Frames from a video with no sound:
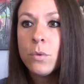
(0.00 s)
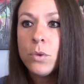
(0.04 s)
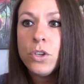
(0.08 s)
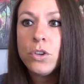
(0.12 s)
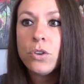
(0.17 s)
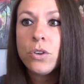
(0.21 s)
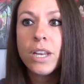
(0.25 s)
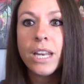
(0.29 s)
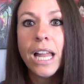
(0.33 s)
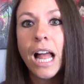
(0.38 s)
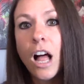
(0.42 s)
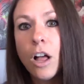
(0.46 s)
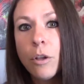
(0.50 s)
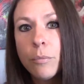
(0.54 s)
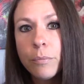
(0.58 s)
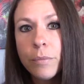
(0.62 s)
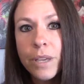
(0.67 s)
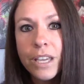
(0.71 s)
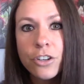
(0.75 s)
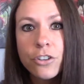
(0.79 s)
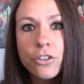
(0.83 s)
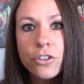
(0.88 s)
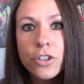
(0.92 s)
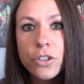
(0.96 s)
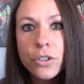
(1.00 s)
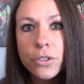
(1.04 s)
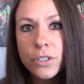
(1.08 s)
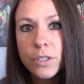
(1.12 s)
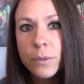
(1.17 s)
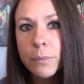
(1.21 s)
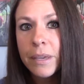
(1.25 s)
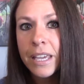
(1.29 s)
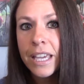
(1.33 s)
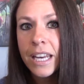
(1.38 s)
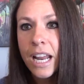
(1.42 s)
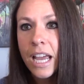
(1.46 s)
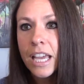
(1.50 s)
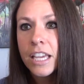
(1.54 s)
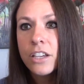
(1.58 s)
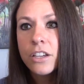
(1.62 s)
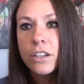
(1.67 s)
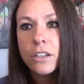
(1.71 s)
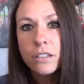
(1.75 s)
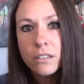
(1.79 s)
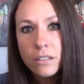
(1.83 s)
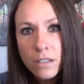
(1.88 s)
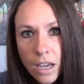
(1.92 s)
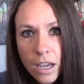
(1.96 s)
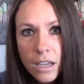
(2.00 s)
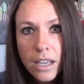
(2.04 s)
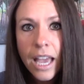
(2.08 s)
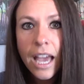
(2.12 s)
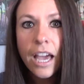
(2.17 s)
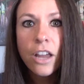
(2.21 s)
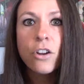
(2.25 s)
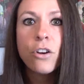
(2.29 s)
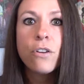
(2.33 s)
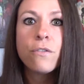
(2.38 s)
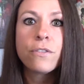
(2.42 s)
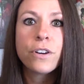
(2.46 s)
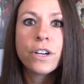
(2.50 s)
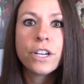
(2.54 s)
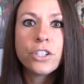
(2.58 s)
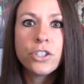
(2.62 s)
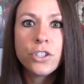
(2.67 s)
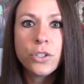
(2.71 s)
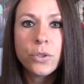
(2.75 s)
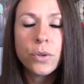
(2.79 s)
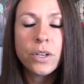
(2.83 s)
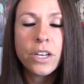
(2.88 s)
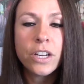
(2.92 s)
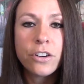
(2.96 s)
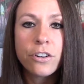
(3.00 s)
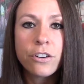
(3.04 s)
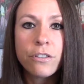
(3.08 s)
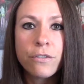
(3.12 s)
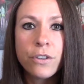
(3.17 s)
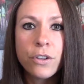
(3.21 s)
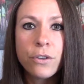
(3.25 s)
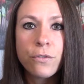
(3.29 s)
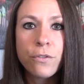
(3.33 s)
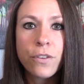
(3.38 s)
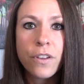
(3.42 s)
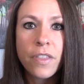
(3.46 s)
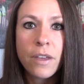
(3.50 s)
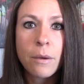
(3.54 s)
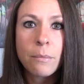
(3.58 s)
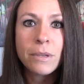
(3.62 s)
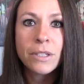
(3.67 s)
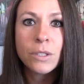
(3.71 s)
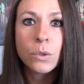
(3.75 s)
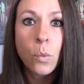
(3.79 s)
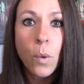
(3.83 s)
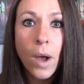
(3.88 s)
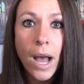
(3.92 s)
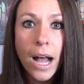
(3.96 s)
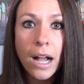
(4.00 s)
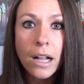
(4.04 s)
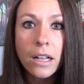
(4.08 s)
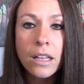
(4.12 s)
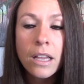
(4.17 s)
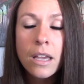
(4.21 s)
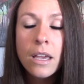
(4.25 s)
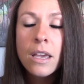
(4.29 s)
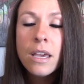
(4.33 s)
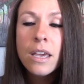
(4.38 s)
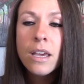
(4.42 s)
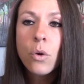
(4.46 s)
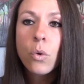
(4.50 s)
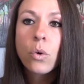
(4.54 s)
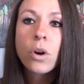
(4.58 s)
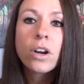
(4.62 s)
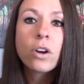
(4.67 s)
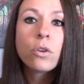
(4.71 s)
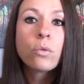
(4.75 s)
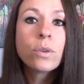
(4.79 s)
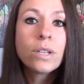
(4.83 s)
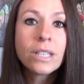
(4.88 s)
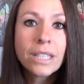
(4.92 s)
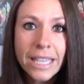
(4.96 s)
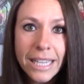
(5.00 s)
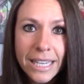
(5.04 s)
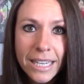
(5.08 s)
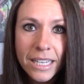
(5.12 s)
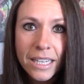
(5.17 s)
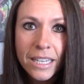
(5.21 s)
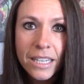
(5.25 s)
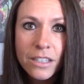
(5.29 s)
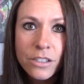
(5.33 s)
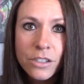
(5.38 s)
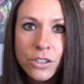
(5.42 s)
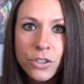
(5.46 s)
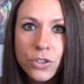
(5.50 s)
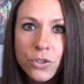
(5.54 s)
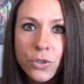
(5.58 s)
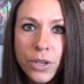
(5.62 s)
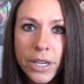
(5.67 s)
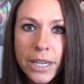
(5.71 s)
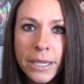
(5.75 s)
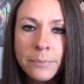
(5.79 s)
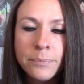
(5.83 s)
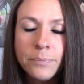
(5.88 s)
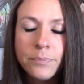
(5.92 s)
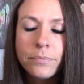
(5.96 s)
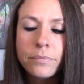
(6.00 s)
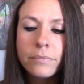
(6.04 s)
you could help introduce me and I could head over and do an interview for them as well, or a related industry.